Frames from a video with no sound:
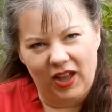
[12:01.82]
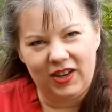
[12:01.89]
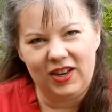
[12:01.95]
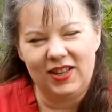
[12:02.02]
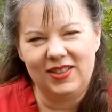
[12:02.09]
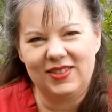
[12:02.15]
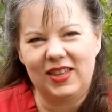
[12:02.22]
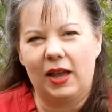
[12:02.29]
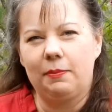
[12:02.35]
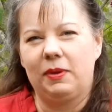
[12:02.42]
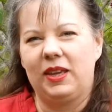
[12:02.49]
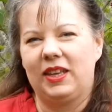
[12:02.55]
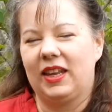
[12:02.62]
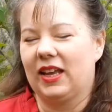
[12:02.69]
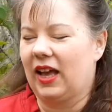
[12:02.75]
onions I'm
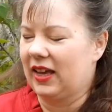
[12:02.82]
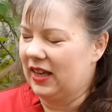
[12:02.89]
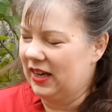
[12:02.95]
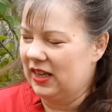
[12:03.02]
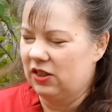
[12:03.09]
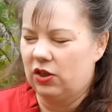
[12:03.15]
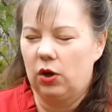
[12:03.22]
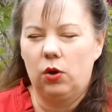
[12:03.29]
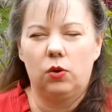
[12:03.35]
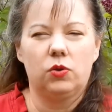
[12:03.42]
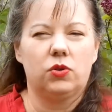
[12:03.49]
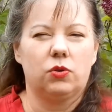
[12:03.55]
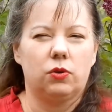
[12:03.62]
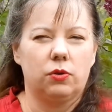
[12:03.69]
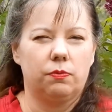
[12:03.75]
eating. I can eat
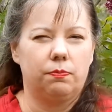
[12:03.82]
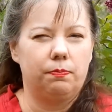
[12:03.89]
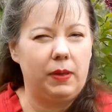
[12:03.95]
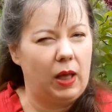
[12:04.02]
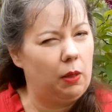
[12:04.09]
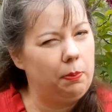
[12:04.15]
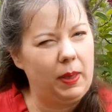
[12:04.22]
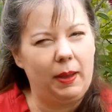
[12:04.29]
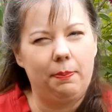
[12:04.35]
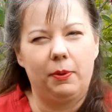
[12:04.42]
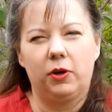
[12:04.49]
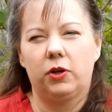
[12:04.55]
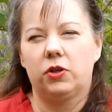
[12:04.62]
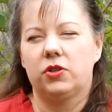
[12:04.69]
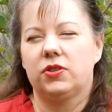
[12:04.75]
those, or bell
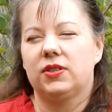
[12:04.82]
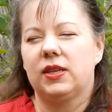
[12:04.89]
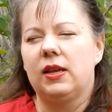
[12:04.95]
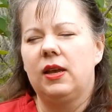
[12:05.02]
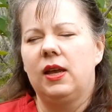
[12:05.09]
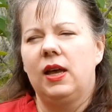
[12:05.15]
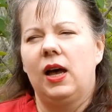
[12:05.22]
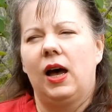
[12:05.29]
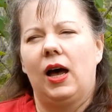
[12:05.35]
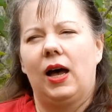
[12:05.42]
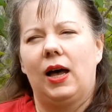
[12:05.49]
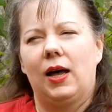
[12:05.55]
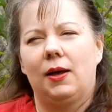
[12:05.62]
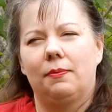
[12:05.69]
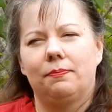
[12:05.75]
peppers.
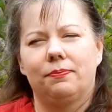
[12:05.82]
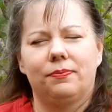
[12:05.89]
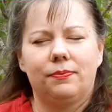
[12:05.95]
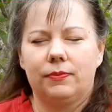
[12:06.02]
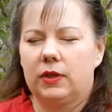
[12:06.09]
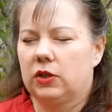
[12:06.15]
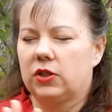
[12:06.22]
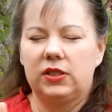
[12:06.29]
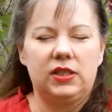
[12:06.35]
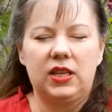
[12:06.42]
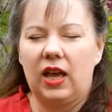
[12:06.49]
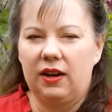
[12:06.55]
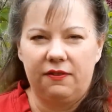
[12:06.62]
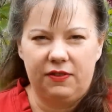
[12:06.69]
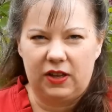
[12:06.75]
There's a
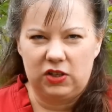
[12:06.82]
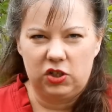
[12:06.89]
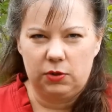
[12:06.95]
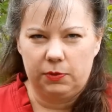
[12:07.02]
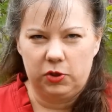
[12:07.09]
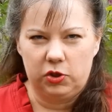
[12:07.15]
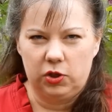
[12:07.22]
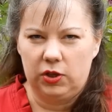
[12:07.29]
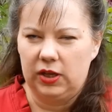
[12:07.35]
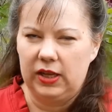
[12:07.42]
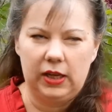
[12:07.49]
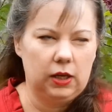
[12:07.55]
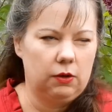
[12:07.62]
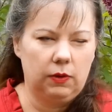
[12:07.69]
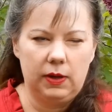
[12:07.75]
ton of vegetables you can
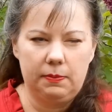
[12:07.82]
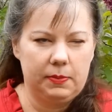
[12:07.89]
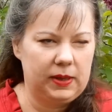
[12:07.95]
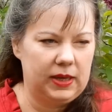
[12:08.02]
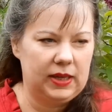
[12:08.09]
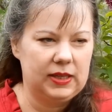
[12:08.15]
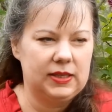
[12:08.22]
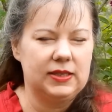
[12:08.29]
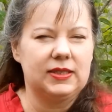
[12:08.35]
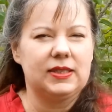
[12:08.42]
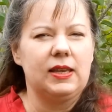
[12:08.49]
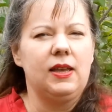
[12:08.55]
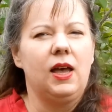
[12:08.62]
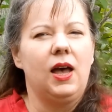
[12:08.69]
eat, green beans.